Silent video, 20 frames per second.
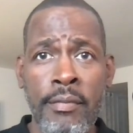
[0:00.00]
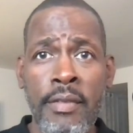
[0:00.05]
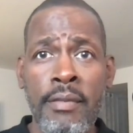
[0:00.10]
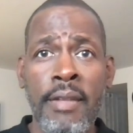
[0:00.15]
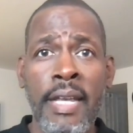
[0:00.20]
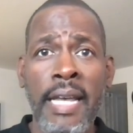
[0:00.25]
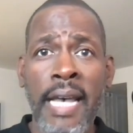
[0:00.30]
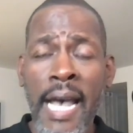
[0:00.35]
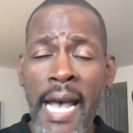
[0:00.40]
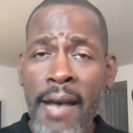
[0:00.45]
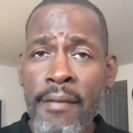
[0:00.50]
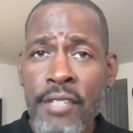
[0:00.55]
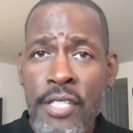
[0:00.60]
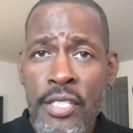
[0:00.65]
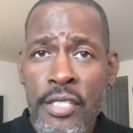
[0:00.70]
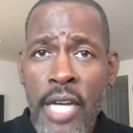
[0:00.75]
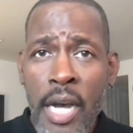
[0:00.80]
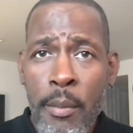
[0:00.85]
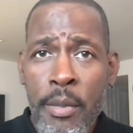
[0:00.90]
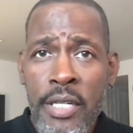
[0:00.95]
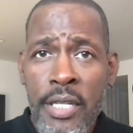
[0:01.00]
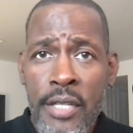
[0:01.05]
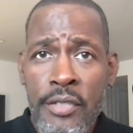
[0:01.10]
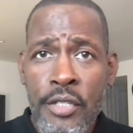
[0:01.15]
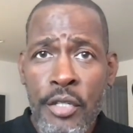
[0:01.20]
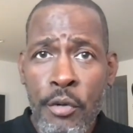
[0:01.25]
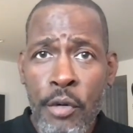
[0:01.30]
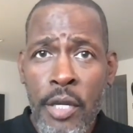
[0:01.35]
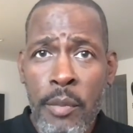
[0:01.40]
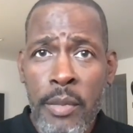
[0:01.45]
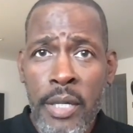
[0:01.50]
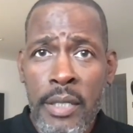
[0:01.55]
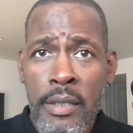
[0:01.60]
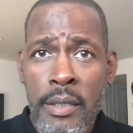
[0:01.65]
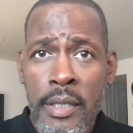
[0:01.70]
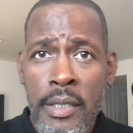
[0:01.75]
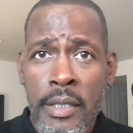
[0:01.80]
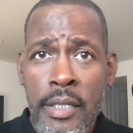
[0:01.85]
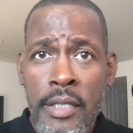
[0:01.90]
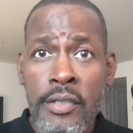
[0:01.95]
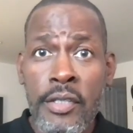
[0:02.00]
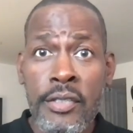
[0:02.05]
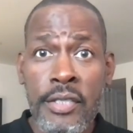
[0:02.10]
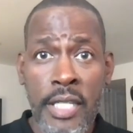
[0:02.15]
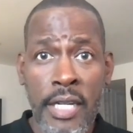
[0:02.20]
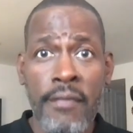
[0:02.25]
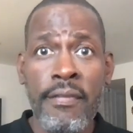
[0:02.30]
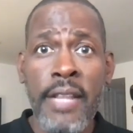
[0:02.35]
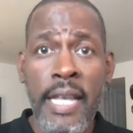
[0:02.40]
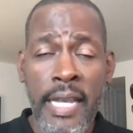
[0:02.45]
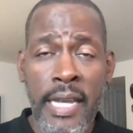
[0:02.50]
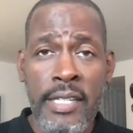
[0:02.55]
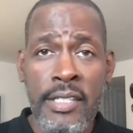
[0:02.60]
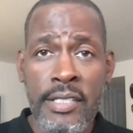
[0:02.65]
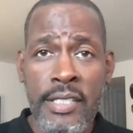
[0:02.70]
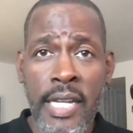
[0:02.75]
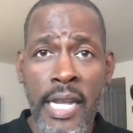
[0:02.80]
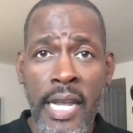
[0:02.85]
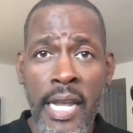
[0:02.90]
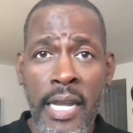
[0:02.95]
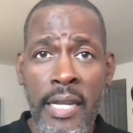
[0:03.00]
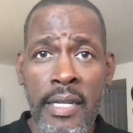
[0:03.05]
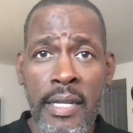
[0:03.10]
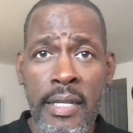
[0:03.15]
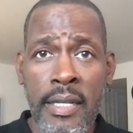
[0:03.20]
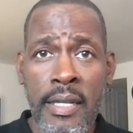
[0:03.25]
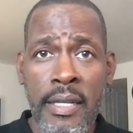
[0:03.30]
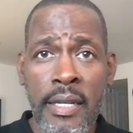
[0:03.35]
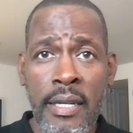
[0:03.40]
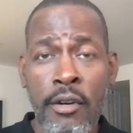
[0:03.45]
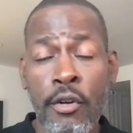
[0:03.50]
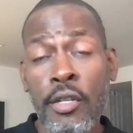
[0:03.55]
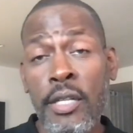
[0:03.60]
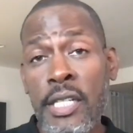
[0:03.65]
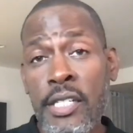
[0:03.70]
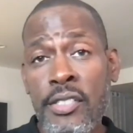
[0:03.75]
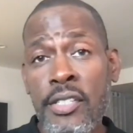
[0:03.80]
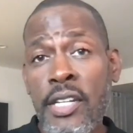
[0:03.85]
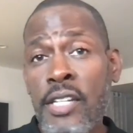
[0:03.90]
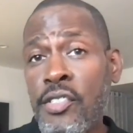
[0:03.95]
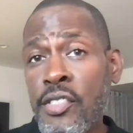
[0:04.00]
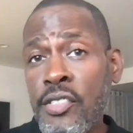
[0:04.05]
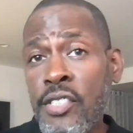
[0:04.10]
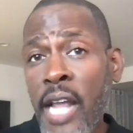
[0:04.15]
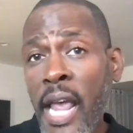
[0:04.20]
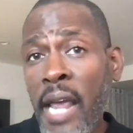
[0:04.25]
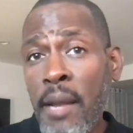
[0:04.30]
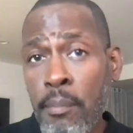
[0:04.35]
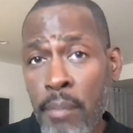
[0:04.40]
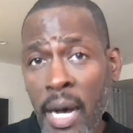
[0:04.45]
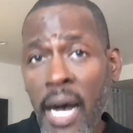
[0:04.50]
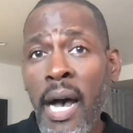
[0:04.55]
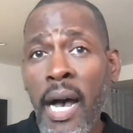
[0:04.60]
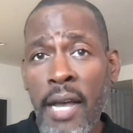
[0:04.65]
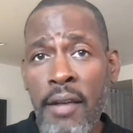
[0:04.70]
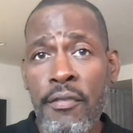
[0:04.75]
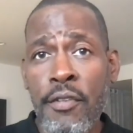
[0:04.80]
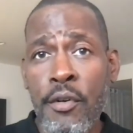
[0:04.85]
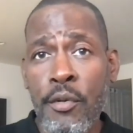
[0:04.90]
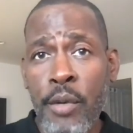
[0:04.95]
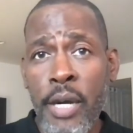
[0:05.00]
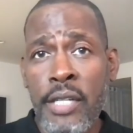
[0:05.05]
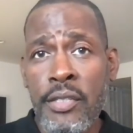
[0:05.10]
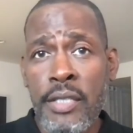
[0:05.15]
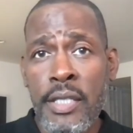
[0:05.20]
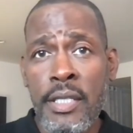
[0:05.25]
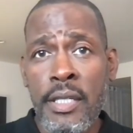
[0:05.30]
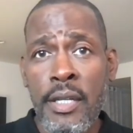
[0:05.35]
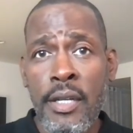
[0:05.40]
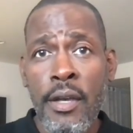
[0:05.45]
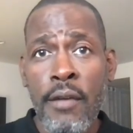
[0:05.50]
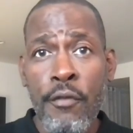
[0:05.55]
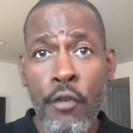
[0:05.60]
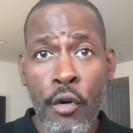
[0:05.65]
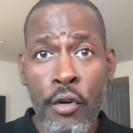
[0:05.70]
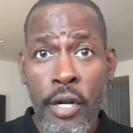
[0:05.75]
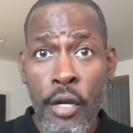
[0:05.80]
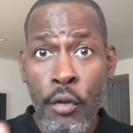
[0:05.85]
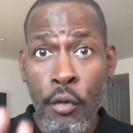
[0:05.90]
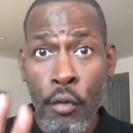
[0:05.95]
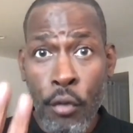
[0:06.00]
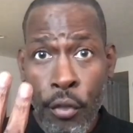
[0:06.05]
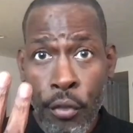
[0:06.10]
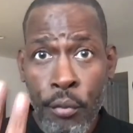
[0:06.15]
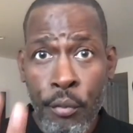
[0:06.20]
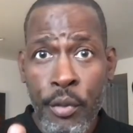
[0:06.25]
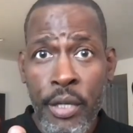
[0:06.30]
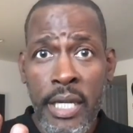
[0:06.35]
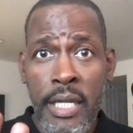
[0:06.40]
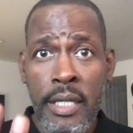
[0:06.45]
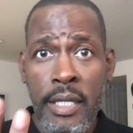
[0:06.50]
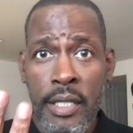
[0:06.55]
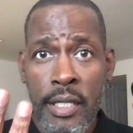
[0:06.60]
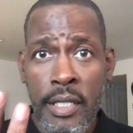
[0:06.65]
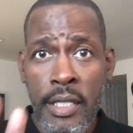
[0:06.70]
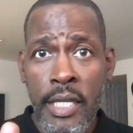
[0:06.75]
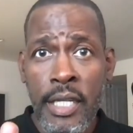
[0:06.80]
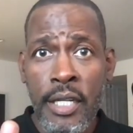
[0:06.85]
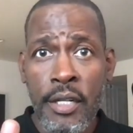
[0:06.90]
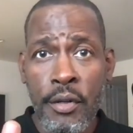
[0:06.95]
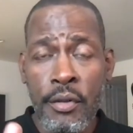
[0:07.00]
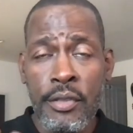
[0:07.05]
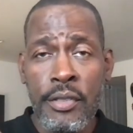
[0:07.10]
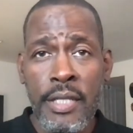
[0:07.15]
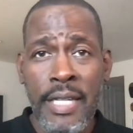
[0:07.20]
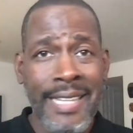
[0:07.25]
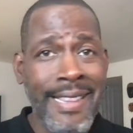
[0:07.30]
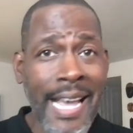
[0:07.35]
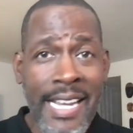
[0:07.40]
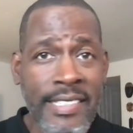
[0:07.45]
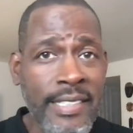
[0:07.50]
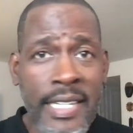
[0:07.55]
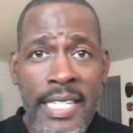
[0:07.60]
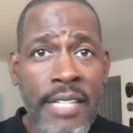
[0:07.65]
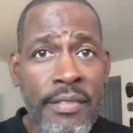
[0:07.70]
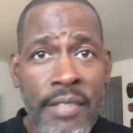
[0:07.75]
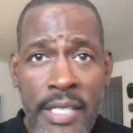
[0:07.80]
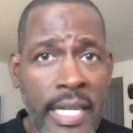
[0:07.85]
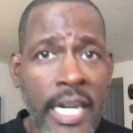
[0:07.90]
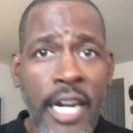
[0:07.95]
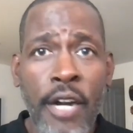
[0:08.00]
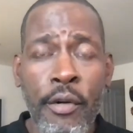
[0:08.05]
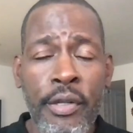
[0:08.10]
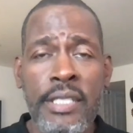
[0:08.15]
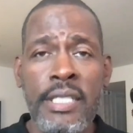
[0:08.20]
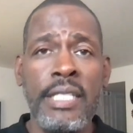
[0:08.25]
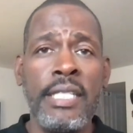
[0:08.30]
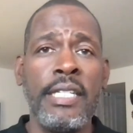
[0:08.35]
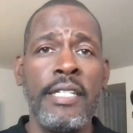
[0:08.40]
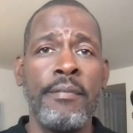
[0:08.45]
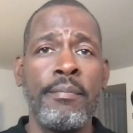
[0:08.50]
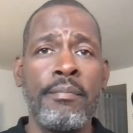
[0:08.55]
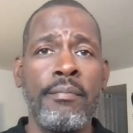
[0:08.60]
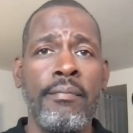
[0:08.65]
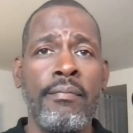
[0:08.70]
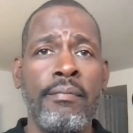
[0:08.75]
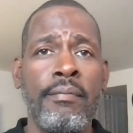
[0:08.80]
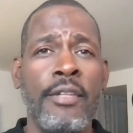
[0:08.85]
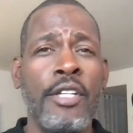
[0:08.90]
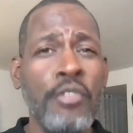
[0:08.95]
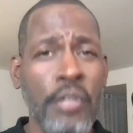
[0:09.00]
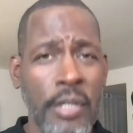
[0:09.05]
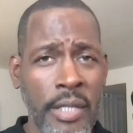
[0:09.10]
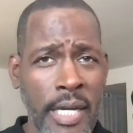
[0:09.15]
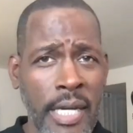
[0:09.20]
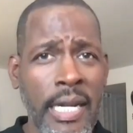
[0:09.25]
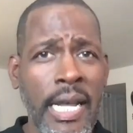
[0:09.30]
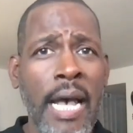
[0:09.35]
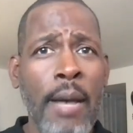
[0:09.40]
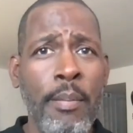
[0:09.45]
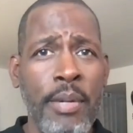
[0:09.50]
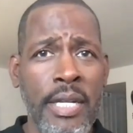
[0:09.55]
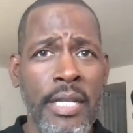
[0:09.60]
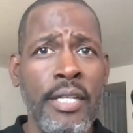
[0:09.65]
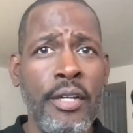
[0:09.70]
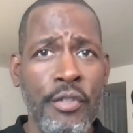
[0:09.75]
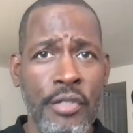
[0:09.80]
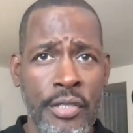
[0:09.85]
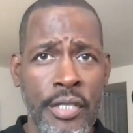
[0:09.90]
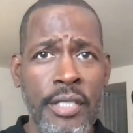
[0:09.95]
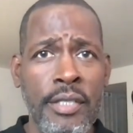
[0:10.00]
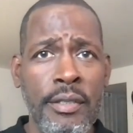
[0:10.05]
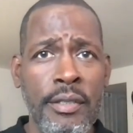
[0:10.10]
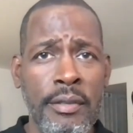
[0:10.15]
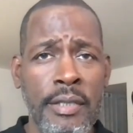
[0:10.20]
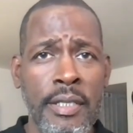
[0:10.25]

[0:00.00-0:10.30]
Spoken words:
They have to come into this agreement to see if they can stand, or at least stand by for racing for another 3 years, and that's not even guaranteed. There's a lot happening there still.